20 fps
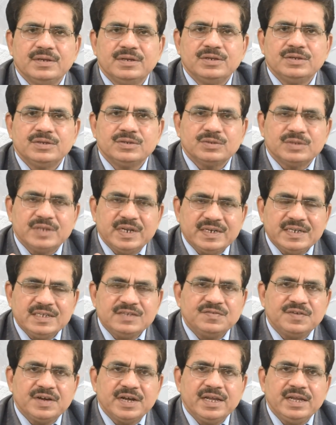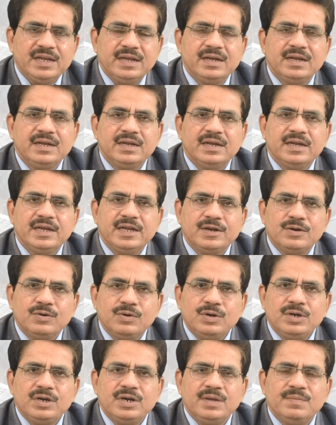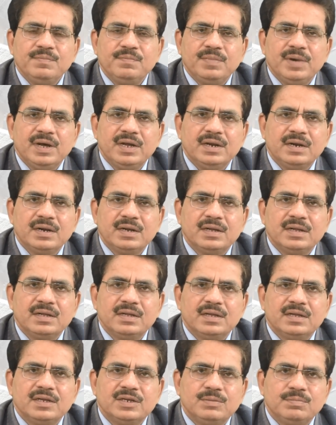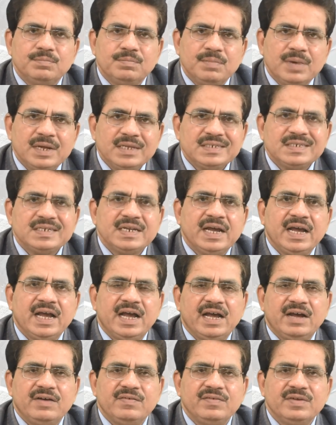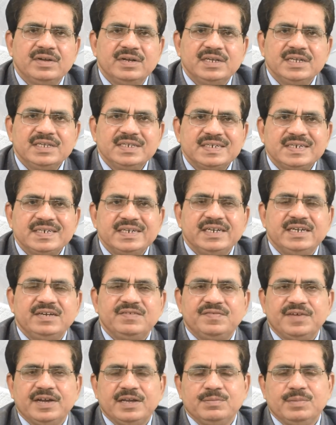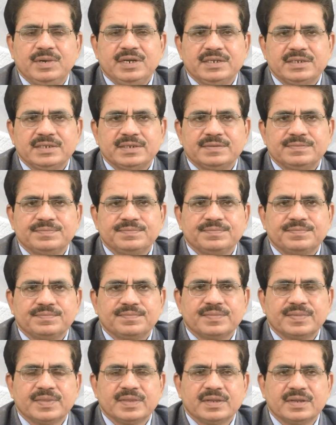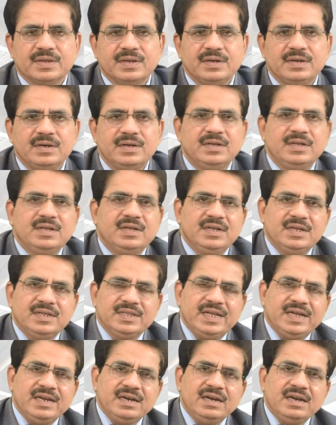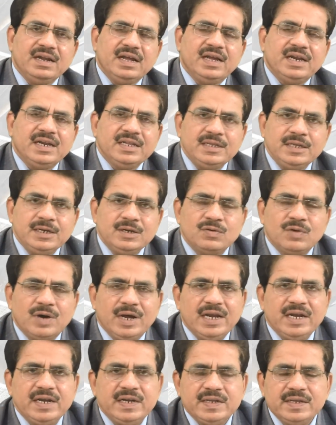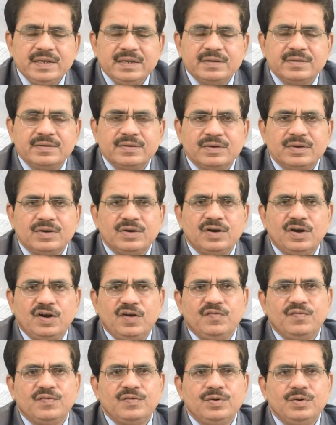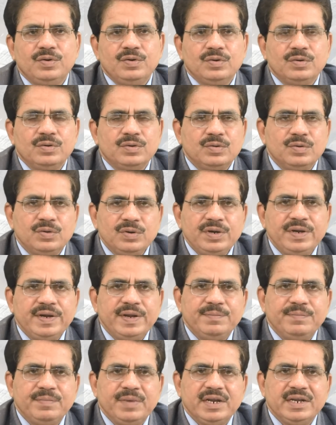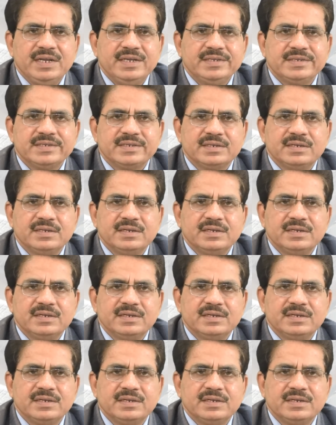So that is why a good timber must have straight fibers. Then another quality of good timber is